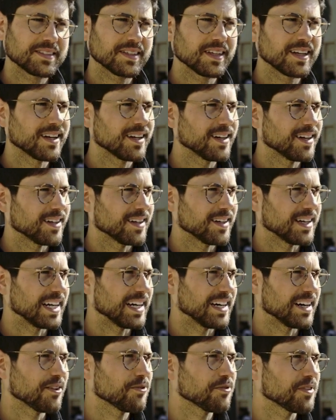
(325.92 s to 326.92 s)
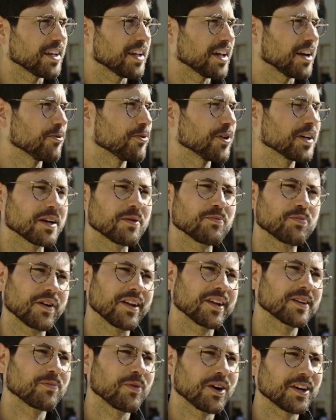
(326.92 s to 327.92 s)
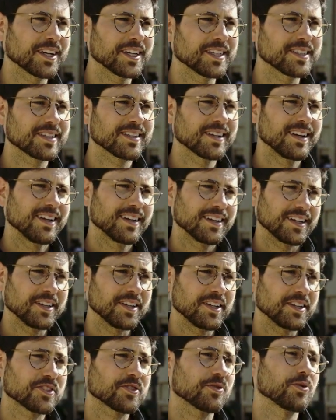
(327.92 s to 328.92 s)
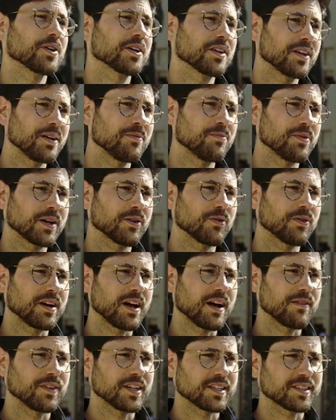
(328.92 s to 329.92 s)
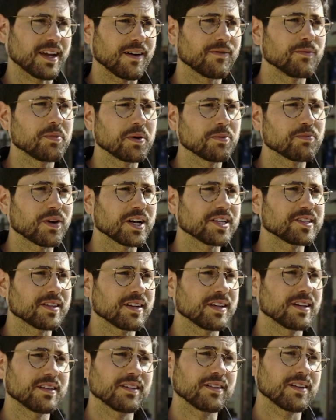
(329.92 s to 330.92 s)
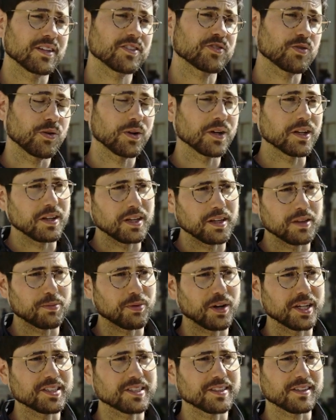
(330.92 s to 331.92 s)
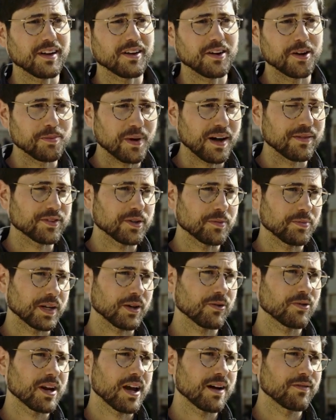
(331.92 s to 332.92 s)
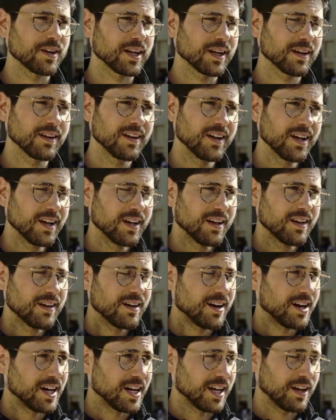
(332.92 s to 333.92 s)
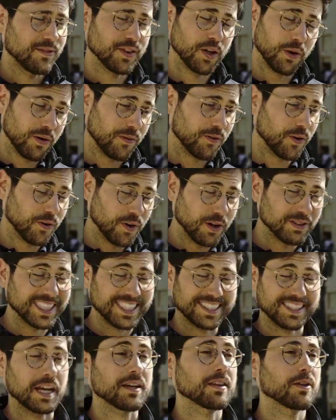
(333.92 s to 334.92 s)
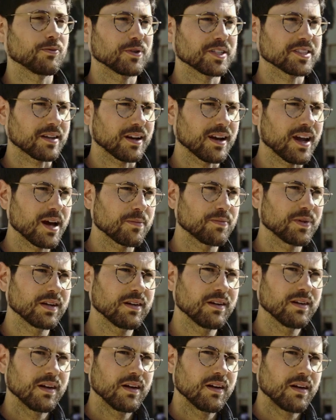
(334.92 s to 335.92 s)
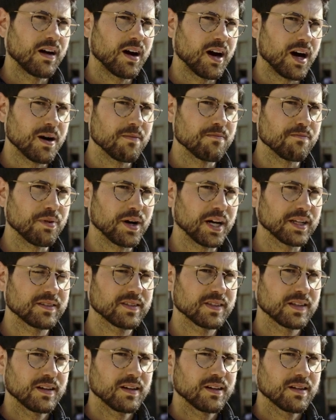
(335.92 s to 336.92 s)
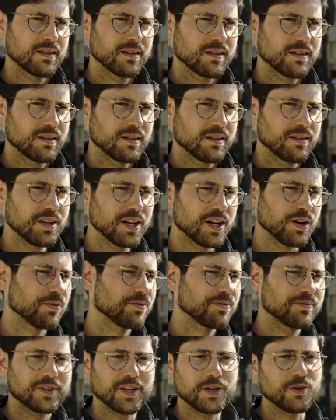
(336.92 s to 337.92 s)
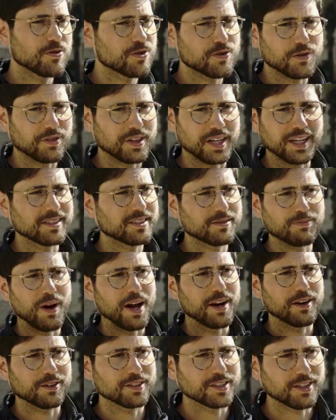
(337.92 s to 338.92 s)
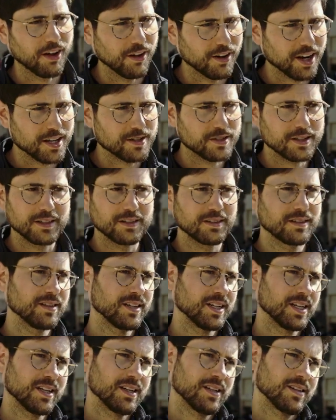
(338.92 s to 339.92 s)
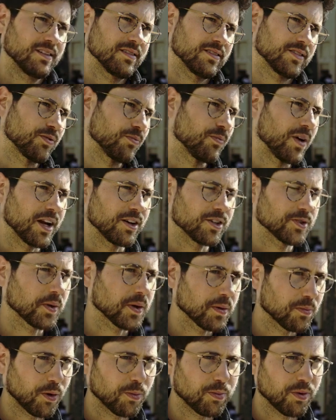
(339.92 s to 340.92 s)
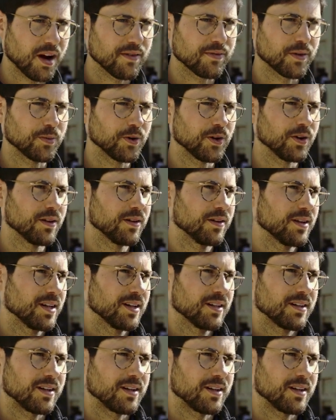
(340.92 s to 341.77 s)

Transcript: I don't think anyone can predict markets. Historically, Bitcoin halvings haven't been priced in. Historically, the price has gone up after a Bitcoin halving, even though everyone knows exactly when it's going to happen. But the usual things: miner consolidation, certain miners become more profitable,